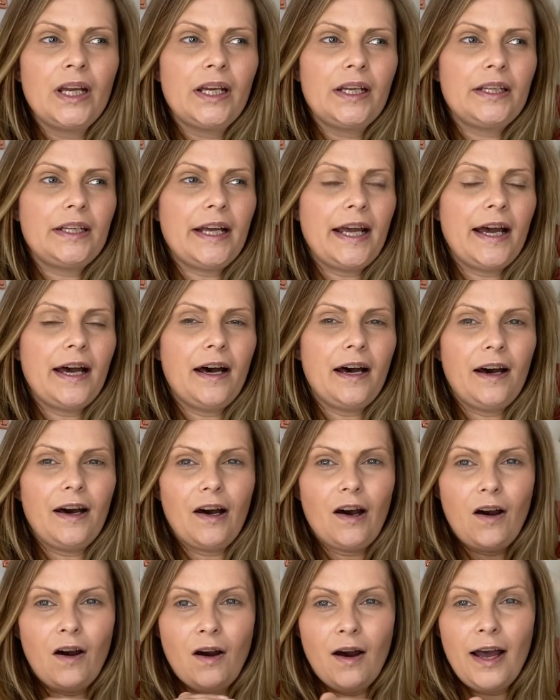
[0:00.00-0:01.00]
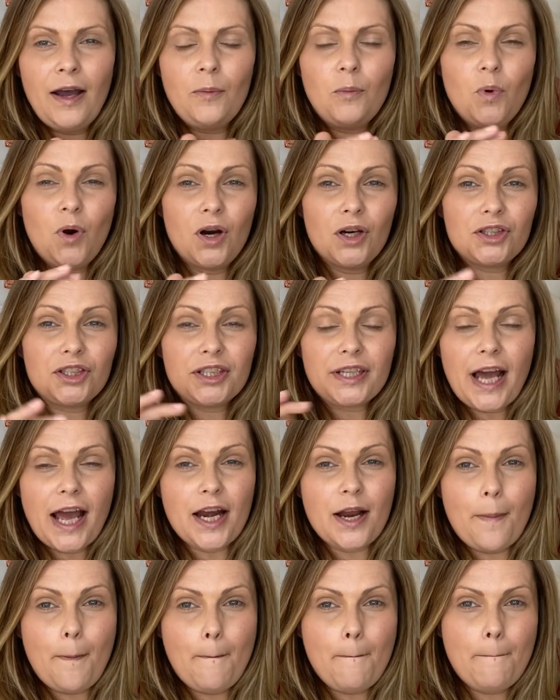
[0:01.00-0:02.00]
now i watched an
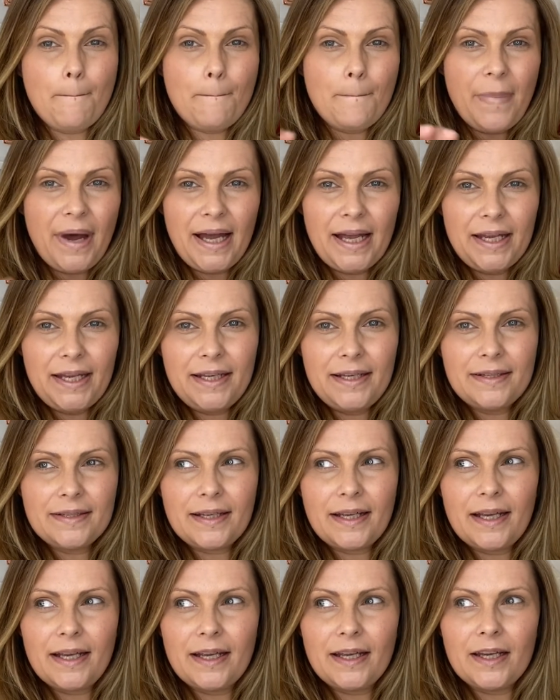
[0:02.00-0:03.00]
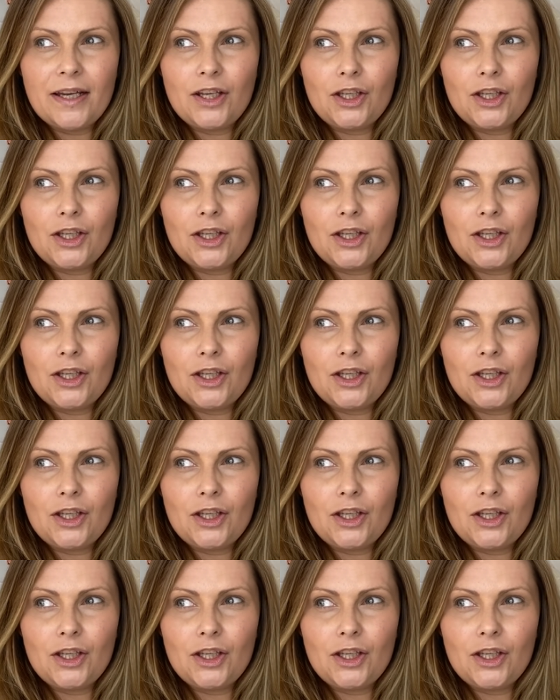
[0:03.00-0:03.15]
amazing